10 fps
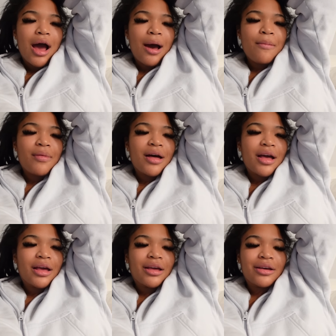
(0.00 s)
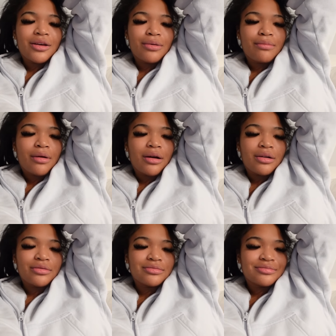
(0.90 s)
I'm like,
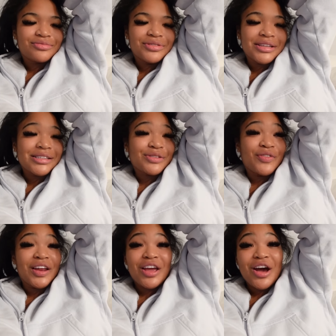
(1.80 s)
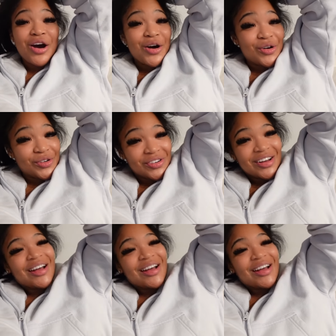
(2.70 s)
bro, this video